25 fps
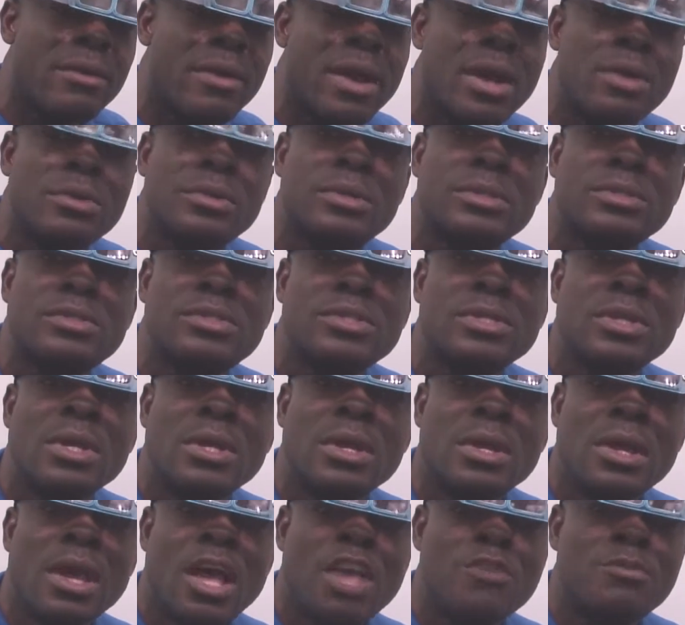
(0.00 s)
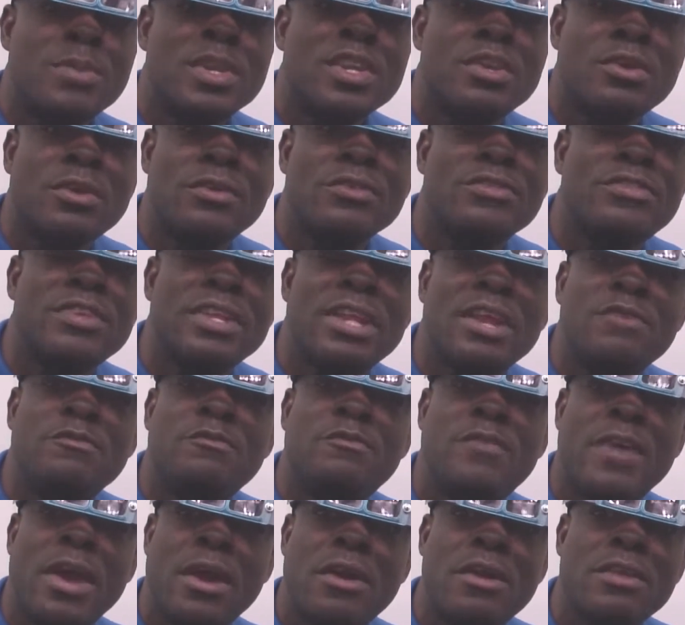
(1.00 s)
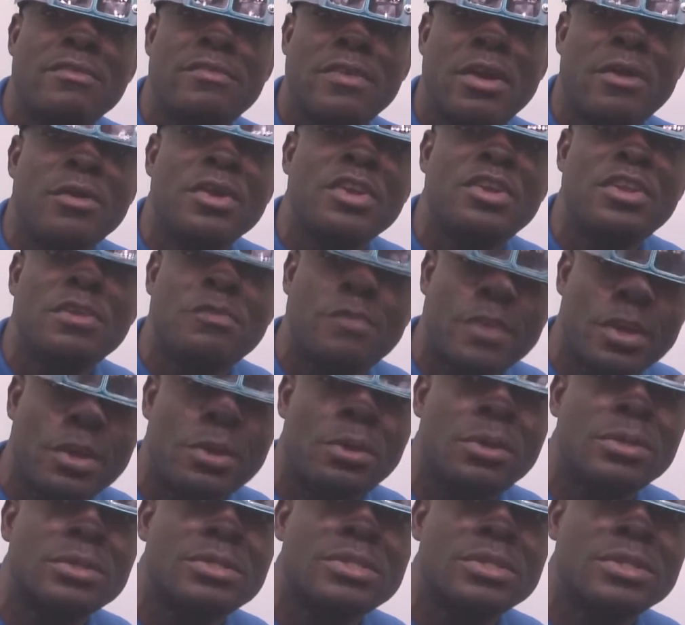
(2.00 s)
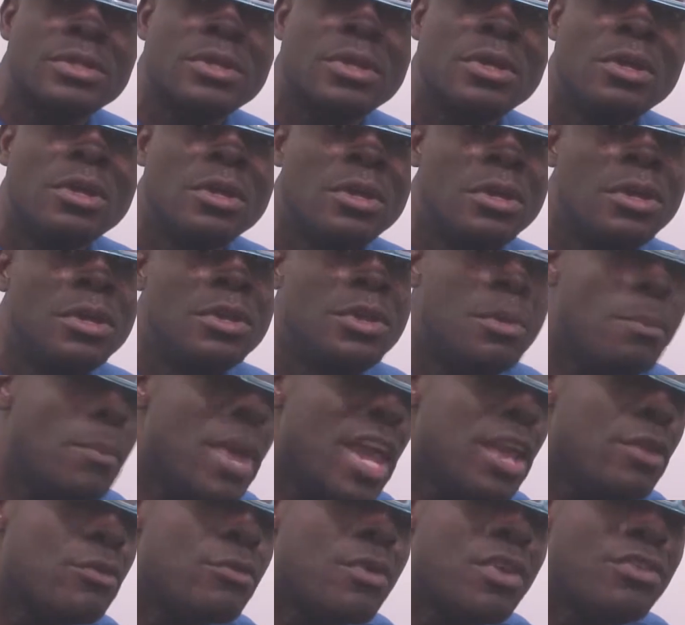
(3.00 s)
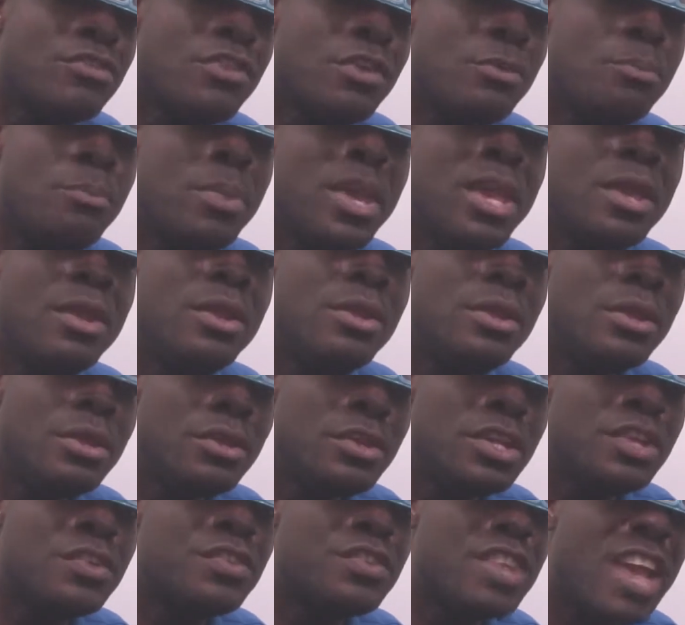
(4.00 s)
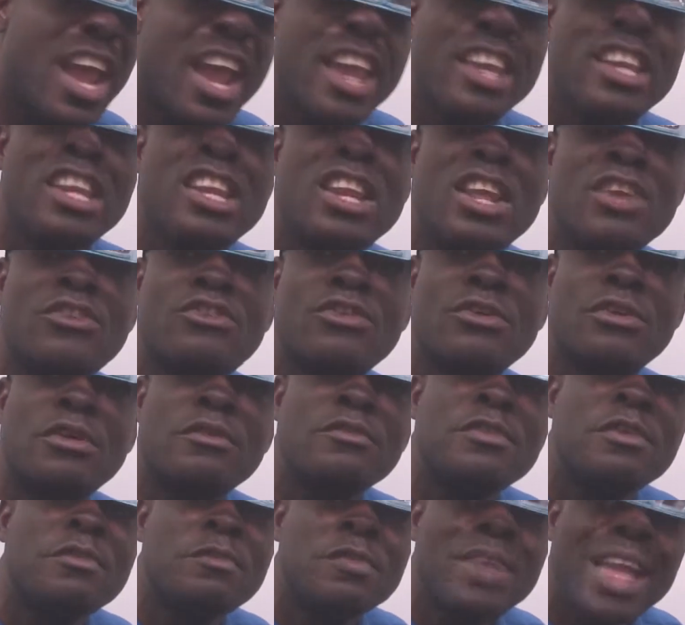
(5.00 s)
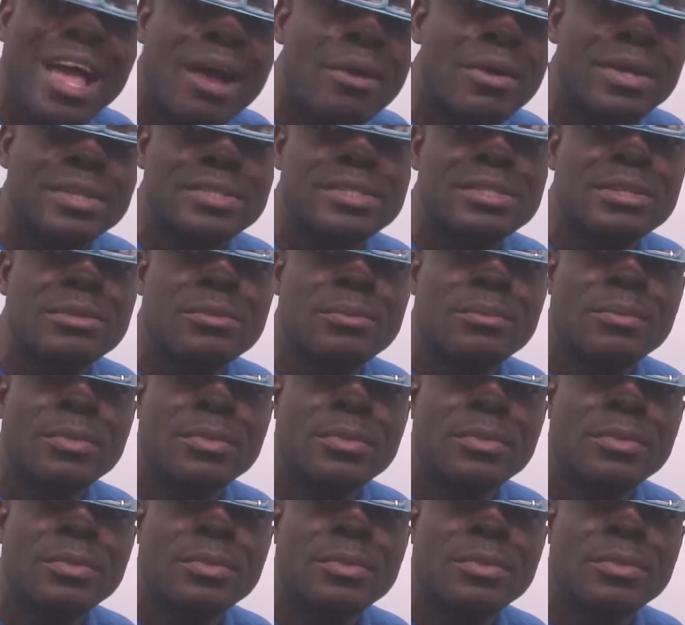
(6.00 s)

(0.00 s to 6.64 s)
groundnut has been considered very, very difficult the main reason being the tiny nature of the flowers.